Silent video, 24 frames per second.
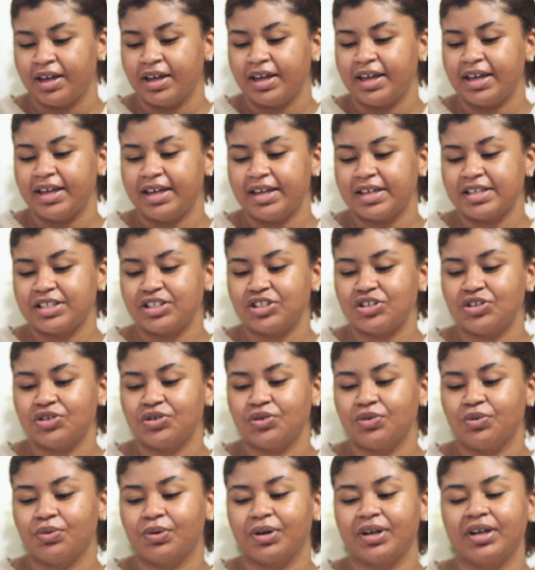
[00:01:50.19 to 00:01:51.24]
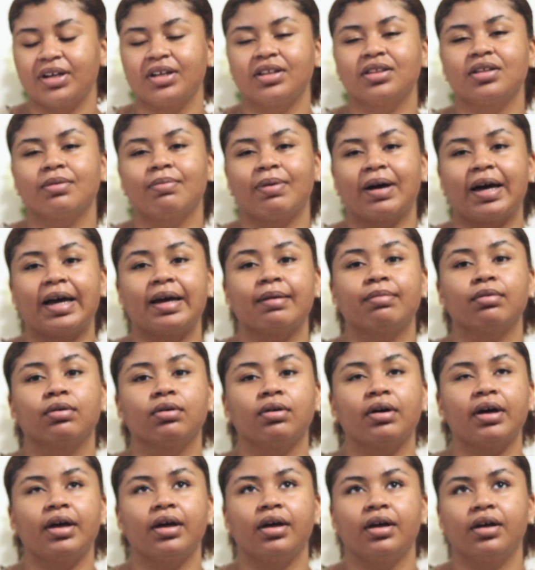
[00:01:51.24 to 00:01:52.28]
is to read the
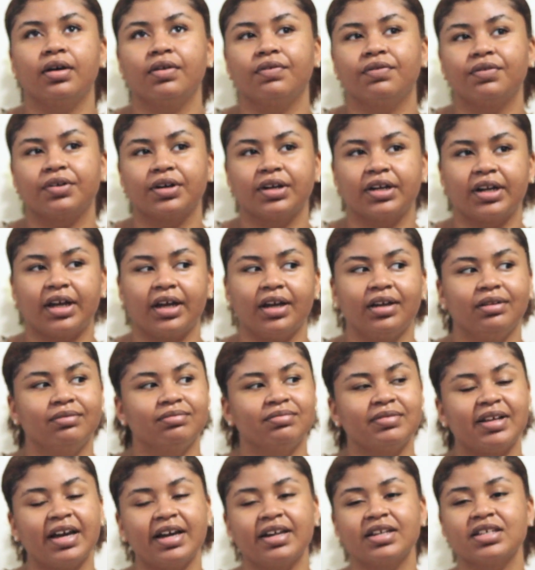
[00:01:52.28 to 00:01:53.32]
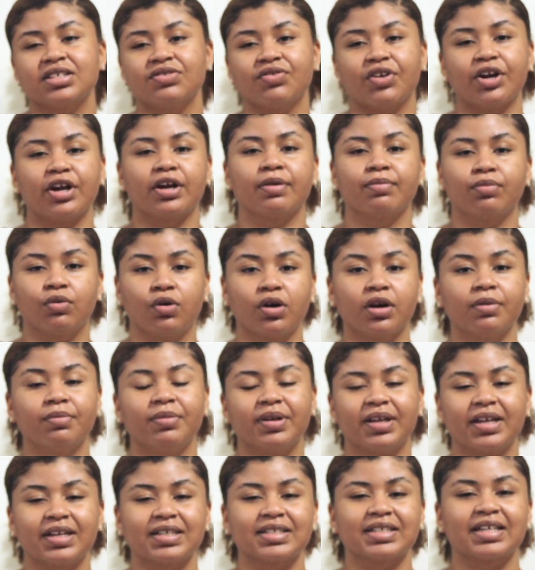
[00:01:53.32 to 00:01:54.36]
Bible every day. That is very important
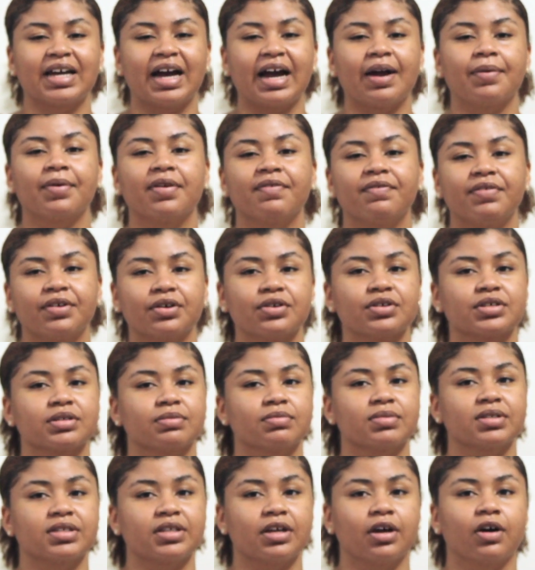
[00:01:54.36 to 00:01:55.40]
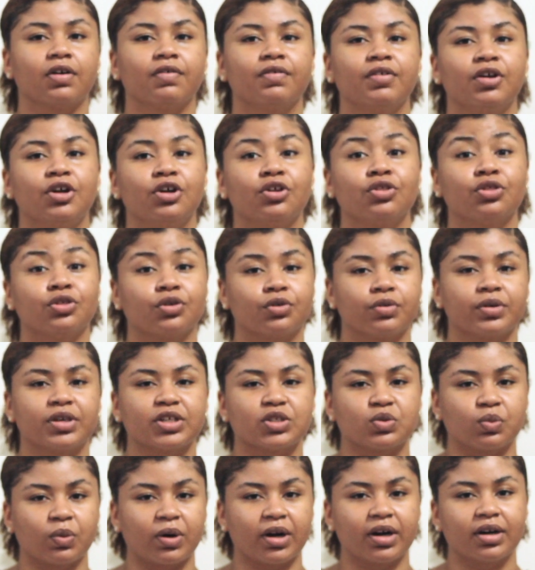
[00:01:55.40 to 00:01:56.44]
because God reveals Himself through
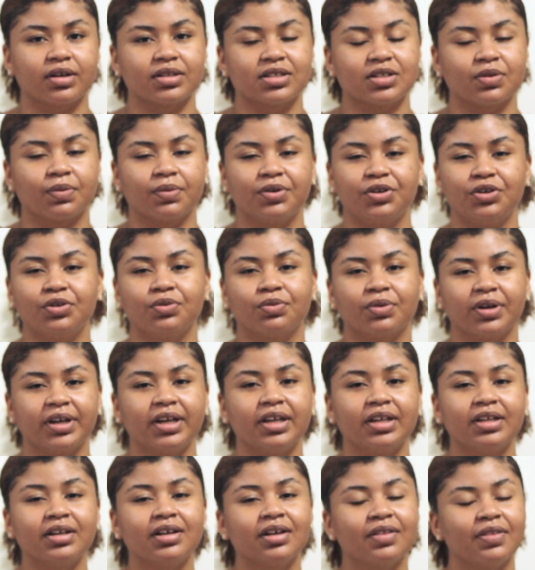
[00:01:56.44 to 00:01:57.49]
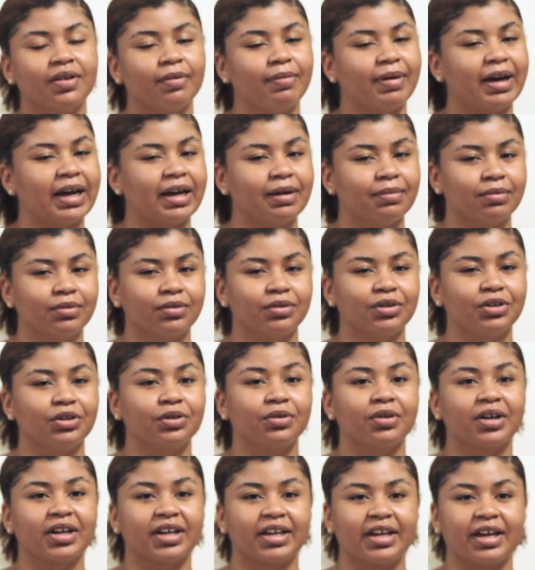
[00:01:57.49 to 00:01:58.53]
His Word. So when you read the Bible,
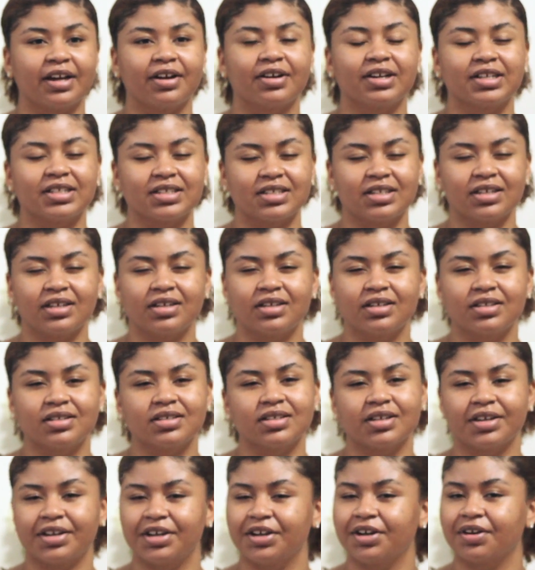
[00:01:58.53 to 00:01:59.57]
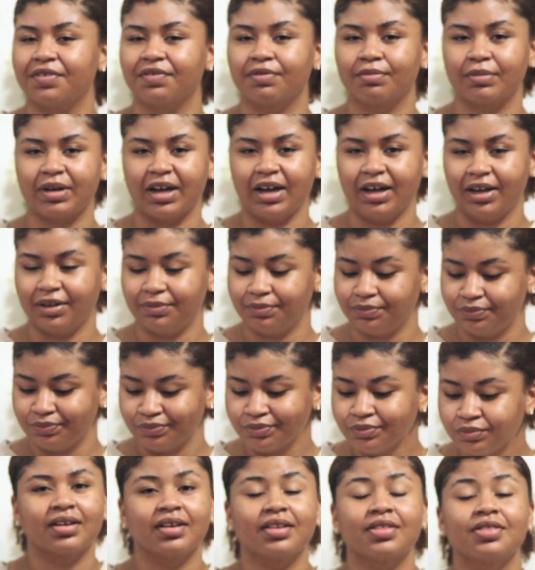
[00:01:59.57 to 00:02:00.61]
you're guaranteed to hear from God.
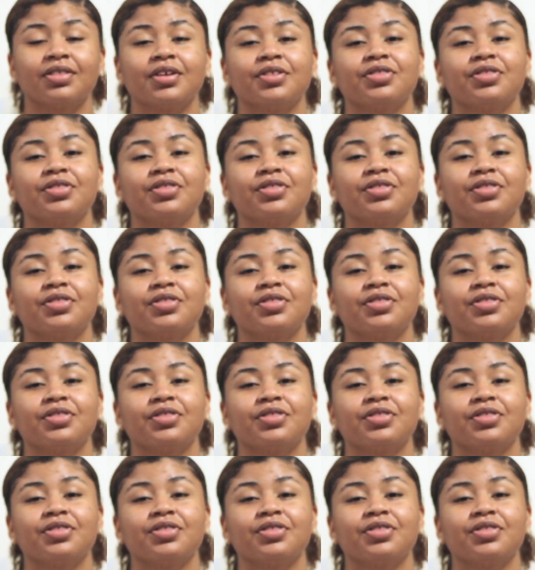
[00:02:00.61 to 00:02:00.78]
The